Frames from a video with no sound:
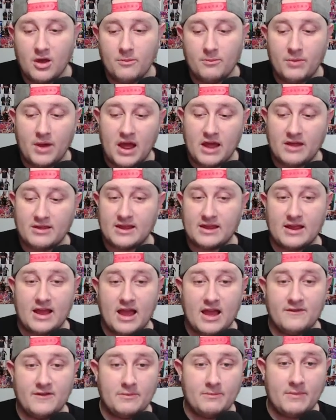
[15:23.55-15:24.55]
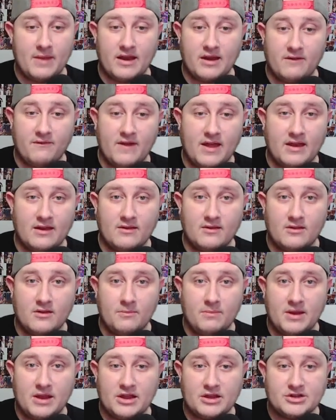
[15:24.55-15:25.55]
But I think have it main event the
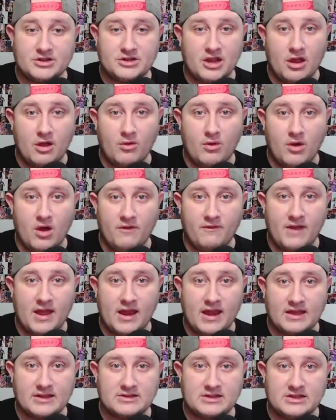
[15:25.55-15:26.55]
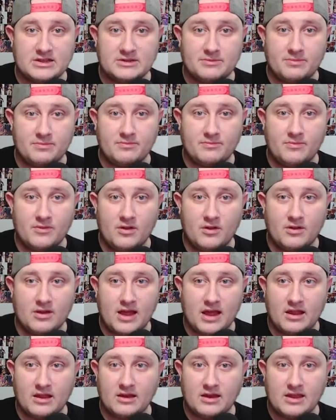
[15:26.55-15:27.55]
biggest show of NXT's
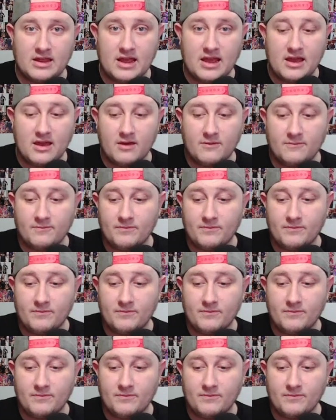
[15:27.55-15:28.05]
calendar year,